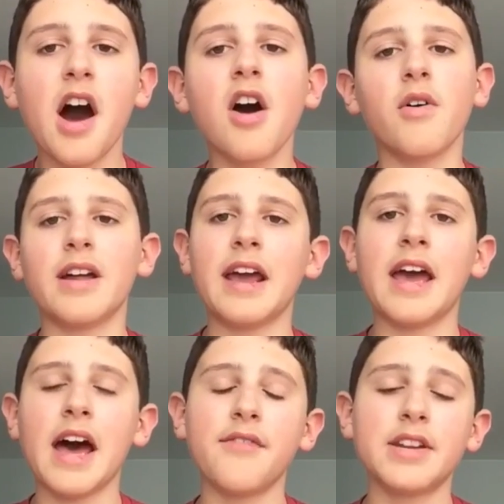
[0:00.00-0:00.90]
Oh, and I
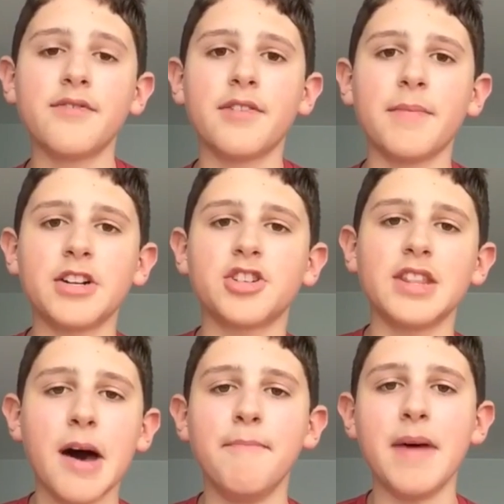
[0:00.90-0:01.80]
haven't even
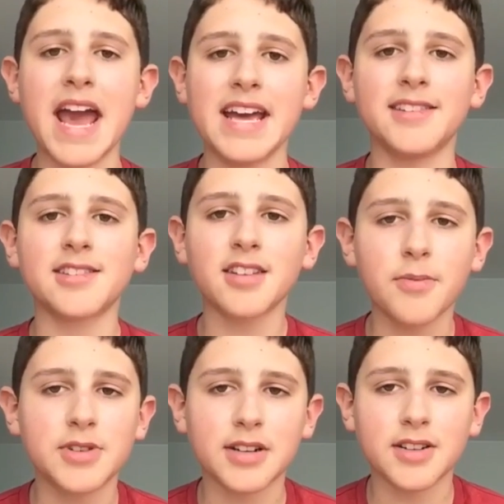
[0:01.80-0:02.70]
mentioned the main
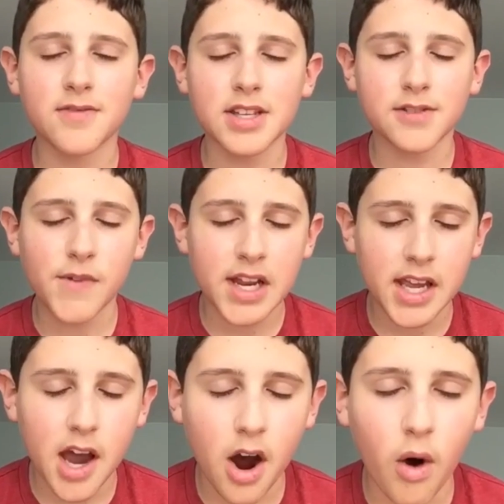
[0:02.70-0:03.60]
subject of this
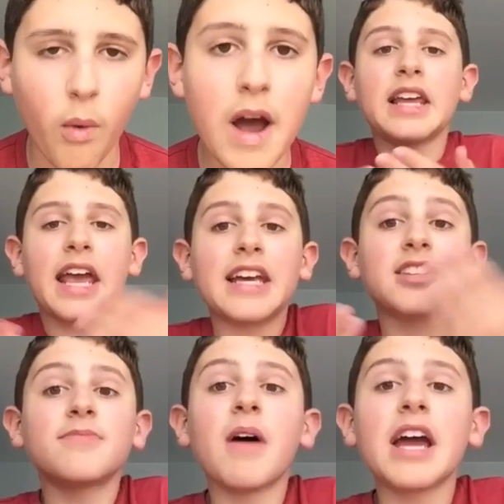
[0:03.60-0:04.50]
video. Like,
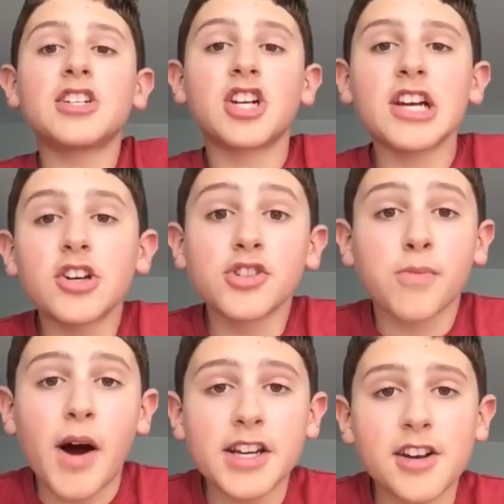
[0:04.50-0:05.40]
it's my channel's
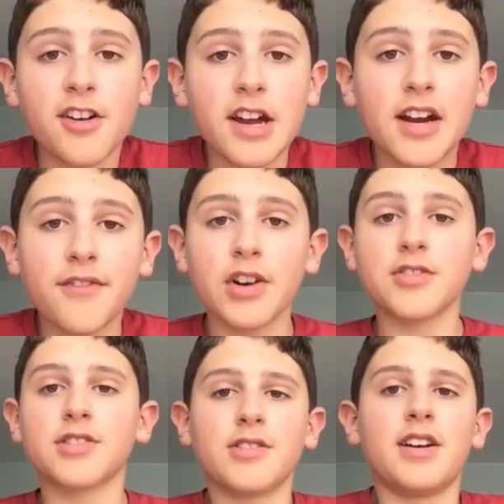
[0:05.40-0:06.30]
one year
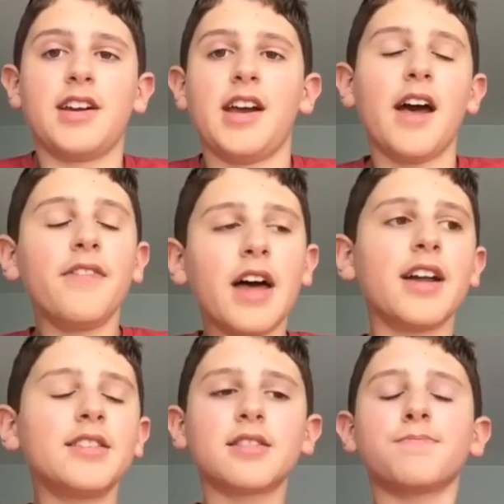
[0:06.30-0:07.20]
anniversary, and
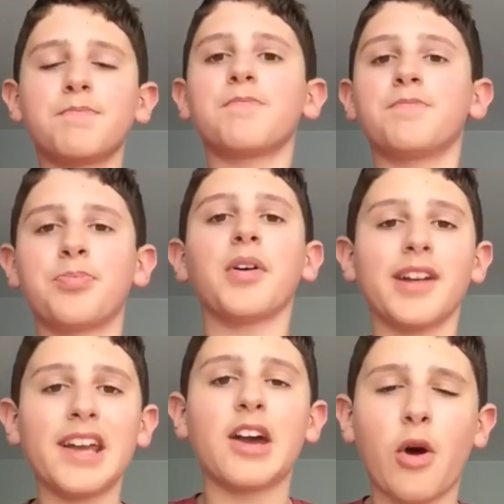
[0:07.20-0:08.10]
that is
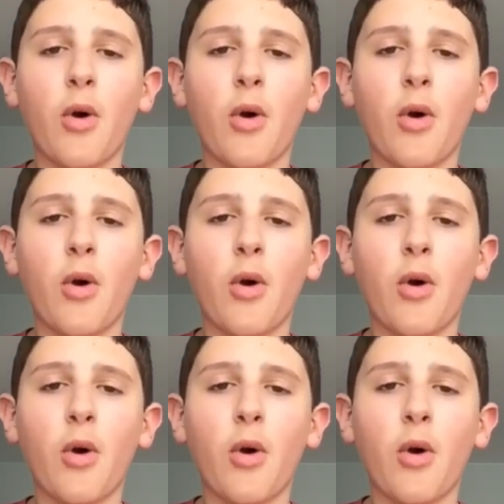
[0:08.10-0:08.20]
pretty